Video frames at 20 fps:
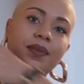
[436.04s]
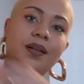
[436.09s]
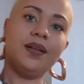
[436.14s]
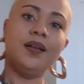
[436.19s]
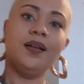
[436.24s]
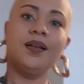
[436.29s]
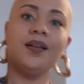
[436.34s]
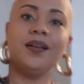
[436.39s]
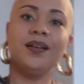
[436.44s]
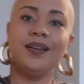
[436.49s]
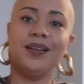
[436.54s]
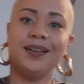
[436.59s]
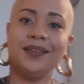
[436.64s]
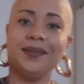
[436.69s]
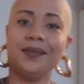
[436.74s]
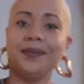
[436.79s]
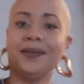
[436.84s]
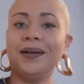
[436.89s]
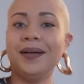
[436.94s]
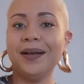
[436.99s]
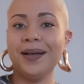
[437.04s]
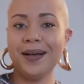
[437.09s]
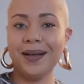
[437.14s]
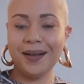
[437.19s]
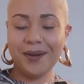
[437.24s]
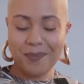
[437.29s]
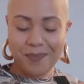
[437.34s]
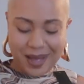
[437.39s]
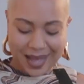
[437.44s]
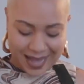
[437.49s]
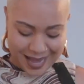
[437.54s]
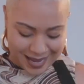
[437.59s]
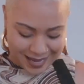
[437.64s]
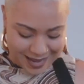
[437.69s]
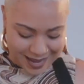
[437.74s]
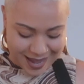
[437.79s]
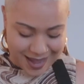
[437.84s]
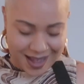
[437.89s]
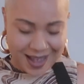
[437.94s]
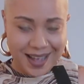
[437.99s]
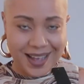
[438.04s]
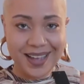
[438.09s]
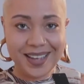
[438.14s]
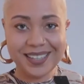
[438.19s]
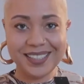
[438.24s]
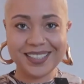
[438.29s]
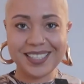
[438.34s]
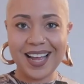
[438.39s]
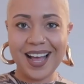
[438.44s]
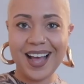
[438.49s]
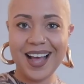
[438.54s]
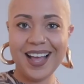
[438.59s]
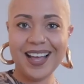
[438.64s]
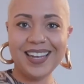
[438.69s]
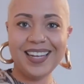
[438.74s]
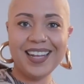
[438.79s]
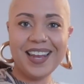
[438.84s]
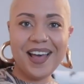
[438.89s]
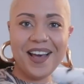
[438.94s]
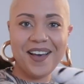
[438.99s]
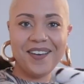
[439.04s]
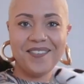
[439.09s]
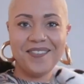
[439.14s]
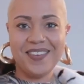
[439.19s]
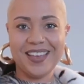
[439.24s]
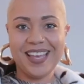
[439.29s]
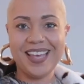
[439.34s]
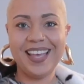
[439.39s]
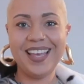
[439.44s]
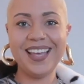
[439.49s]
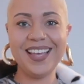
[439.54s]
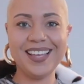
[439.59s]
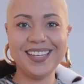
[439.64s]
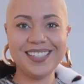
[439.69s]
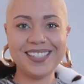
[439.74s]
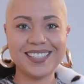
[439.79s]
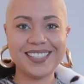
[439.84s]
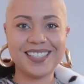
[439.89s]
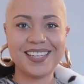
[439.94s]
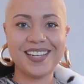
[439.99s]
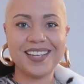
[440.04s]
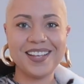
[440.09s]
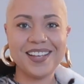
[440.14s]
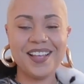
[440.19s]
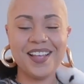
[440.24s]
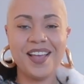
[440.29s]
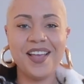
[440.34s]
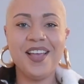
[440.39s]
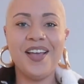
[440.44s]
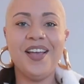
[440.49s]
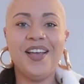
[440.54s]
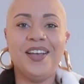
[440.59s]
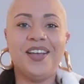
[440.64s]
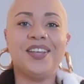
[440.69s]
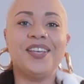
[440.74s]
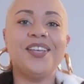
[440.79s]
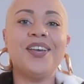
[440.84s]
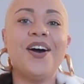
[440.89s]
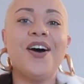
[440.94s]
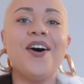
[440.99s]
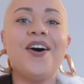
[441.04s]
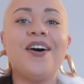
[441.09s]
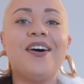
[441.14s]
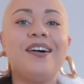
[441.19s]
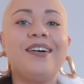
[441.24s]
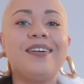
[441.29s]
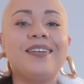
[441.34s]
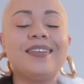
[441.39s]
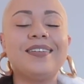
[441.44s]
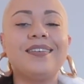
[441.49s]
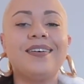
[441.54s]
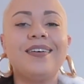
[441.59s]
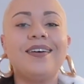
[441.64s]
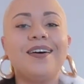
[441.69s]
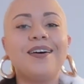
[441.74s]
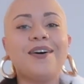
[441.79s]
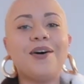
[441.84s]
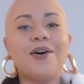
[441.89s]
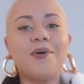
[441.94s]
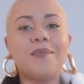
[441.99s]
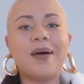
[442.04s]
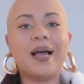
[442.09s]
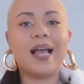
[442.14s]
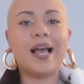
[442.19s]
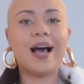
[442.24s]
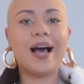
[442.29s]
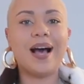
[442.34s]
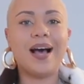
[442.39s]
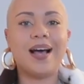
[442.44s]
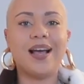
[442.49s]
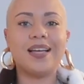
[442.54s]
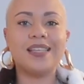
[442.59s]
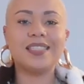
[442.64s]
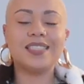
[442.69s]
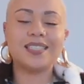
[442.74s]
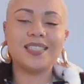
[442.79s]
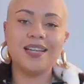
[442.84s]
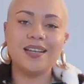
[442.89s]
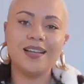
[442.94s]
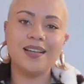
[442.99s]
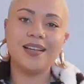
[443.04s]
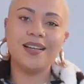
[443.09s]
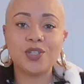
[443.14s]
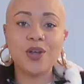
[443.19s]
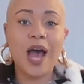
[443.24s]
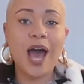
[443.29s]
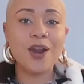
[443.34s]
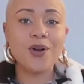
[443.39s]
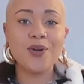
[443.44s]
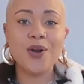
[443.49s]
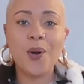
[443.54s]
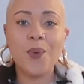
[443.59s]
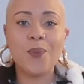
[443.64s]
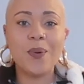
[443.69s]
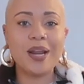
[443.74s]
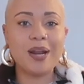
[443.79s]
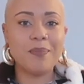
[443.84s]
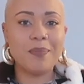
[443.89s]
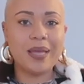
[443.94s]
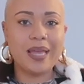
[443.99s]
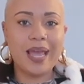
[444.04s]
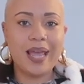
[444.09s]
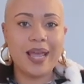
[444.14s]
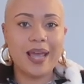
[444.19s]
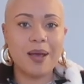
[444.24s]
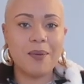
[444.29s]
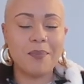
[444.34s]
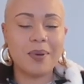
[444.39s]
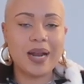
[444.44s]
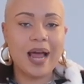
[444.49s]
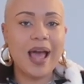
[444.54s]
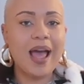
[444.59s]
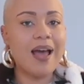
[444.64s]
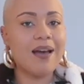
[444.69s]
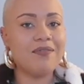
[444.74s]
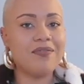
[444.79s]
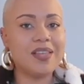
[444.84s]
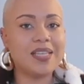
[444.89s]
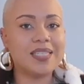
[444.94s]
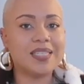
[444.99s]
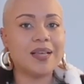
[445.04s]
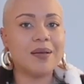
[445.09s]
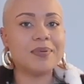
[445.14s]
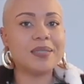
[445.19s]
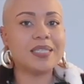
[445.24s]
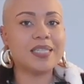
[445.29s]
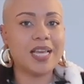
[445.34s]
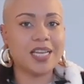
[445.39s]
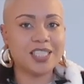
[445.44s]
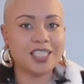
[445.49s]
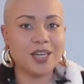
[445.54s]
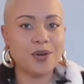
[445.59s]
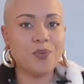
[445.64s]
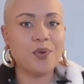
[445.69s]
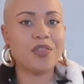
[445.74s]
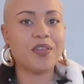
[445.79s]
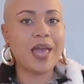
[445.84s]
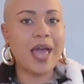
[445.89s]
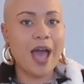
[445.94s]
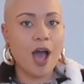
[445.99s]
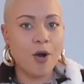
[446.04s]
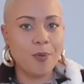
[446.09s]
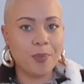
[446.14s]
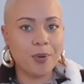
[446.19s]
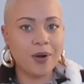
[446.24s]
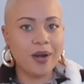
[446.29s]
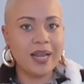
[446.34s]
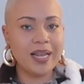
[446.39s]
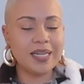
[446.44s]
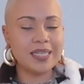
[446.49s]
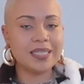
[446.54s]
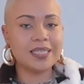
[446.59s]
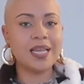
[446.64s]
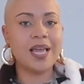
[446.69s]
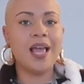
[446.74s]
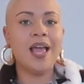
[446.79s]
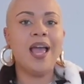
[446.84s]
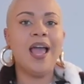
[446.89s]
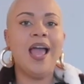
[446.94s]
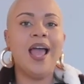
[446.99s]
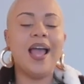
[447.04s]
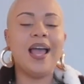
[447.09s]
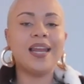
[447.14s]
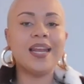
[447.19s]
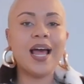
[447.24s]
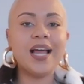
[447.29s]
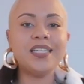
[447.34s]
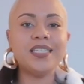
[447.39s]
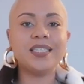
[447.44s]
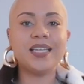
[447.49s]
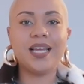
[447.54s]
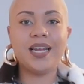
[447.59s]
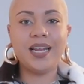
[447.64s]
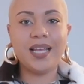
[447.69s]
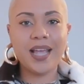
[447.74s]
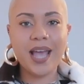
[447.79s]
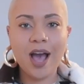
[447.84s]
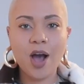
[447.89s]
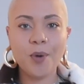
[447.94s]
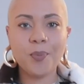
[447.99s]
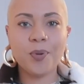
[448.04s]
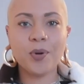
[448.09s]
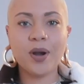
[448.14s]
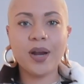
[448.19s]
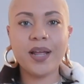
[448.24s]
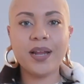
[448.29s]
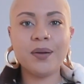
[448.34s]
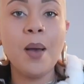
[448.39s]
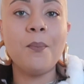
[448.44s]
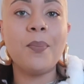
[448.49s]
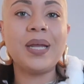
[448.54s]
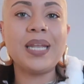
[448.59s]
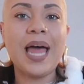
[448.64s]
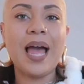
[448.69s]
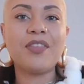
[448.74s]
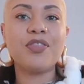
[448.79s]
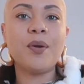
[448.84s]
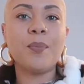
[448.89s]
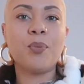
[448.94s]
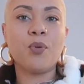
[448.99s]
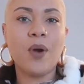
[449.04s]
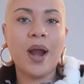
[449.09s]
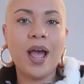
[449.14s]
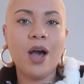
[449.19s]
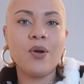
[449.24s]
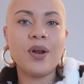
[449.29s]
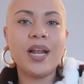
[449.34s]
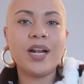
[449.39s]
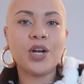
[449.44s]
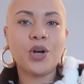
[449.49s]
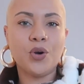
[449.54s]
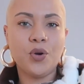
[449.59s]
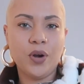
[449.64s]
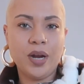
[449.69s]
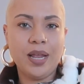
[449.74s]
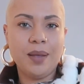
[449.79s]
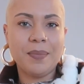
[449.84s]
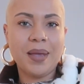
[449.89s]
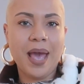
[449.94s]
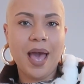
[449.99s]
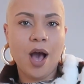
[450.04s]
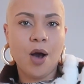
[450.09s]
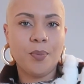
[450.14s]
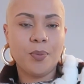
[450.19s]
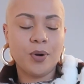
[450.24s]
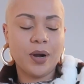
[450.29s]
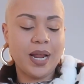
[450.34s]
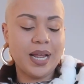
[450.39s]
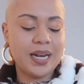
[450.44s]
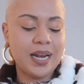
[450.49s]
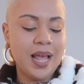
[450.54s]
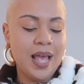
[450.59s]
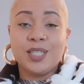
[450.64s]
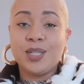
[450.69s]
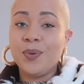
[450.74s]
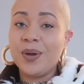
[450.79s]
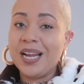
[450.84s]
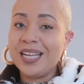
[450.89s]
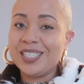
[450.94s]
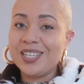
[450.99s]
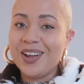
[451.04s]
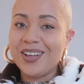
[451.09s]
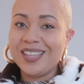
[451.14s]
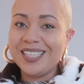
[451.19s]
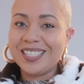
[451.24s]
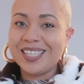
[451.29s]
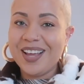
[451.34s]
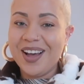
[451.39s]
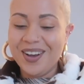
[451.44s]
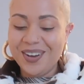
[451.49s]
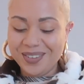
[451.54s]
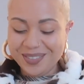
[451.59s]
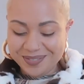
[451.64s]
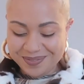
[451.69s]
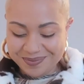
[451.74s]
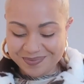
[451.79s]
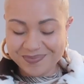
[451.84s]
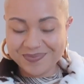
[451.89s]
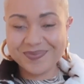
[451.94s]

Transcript: Oh my gosh, I love it. Y'all, oh my gosh. So I don't know when it began, but I have this obsession with cow print. And not just any cow print, but like the brown and cream cow print. So when I saw this coat,